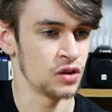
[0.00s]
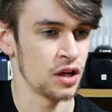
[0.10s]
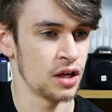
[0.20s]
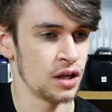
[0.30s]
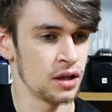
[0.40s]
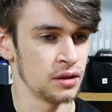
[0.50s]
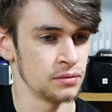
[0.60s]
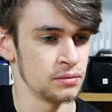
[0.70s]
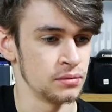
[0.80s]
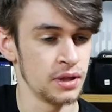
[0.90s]

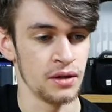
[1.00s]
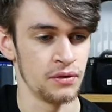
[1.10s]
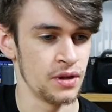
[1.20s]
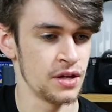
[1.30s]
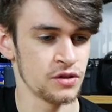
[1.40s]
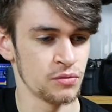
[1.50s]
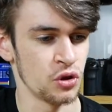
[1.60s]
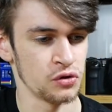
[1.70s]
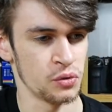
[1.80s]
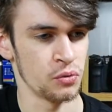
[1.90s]
yeah, here's some
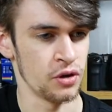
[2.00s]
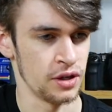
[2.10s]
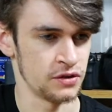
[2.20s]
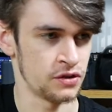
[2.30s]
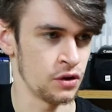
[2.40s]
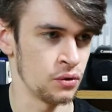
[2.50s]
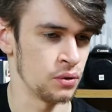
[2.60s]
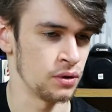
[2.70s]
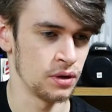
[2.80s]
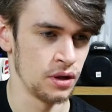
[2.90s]
shots that were on it. So
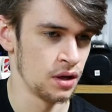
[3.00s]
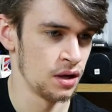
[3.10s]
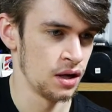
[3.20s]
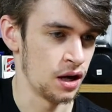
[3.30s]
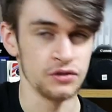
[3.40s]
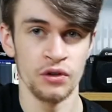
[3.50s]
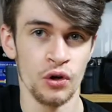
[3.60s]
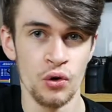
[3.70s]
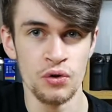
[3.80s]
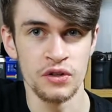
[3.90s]
I don't know
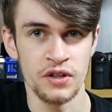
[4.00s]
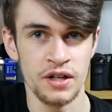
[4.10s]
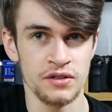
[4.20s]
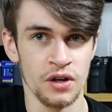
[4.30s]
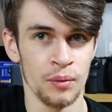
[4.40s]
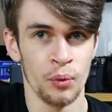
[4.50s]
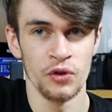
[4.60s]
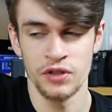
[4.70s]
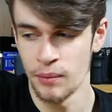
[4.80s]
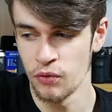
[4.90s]
who this is. I bought
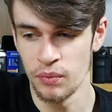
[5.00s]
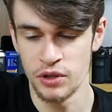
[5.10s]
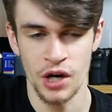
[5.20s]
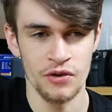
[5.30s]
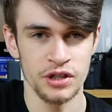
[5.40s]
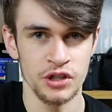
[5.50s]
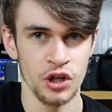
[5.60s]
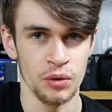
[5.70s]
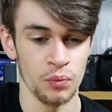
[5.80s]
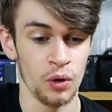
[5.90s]
this camera from a charity
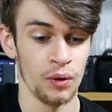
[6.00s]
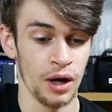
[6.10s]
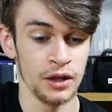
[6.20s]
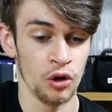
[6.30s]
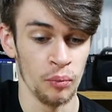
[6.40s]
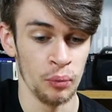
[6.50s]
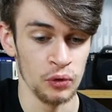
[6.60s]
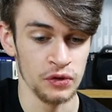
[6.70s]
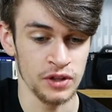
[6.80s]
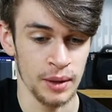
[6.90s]
shop. Well, I
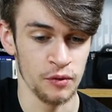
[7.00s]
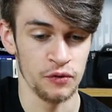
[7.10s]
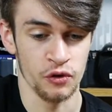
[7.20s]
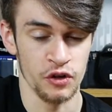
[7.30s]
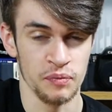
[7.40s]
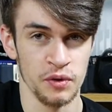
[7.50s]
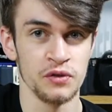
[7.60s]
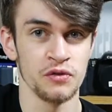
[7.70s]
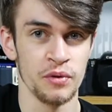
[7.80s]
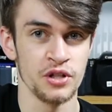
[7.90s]
bought this camera for
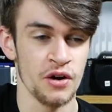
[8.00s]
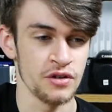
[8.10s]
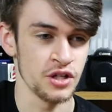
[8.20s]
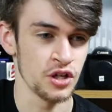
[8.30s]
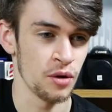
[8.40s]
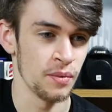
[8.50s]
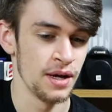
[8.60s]
Christmas from a charity shop,